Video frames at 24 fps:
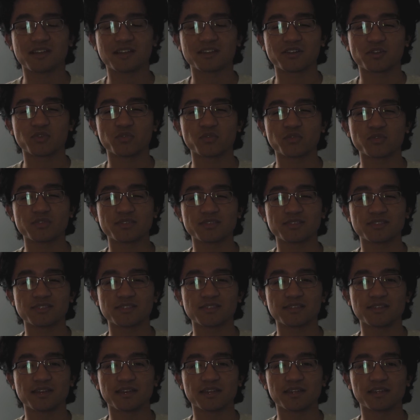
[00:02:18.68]
cool to see
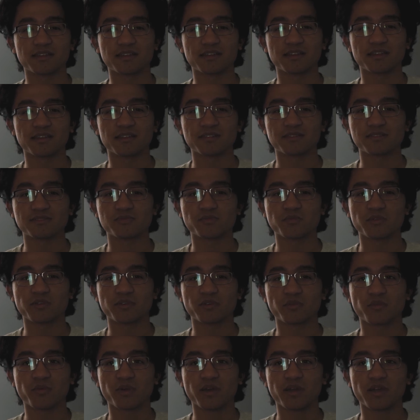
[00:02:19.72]
that in its weird
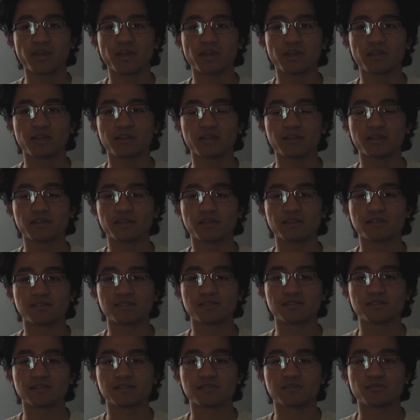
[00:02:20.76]
way.
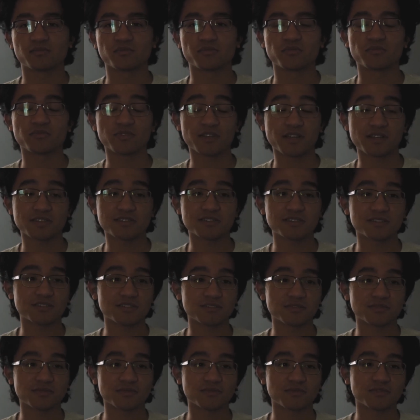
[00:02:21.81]
It's a reflection
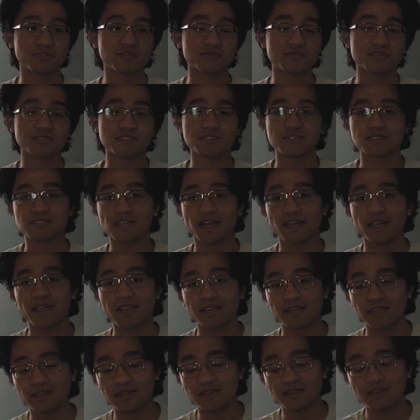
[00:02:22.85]
of
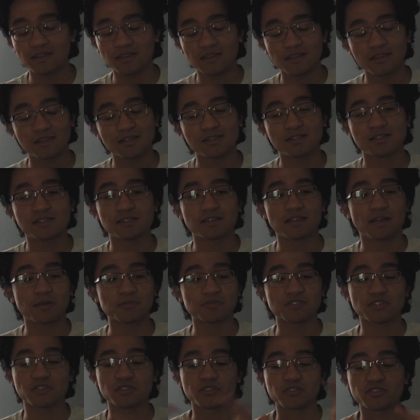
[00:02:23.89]
society. I'm
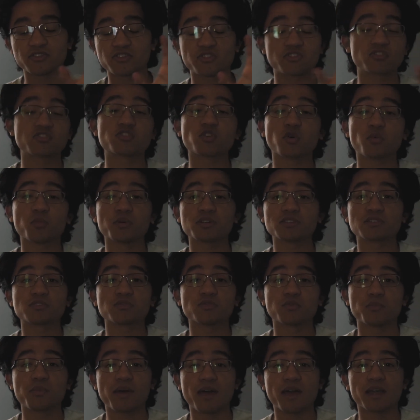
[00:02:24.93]
telling you, there's so much to
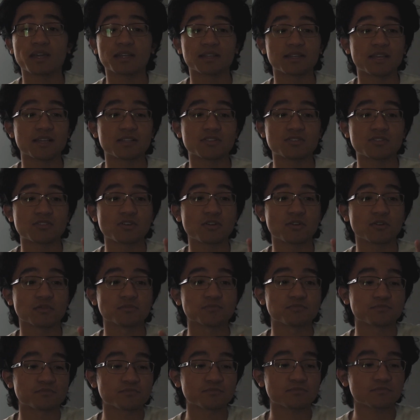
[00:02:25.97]
unpack in that show.
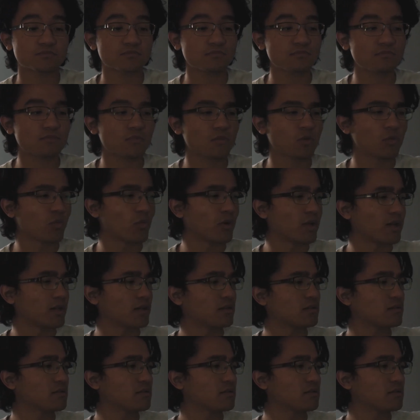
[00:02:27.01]
Wait.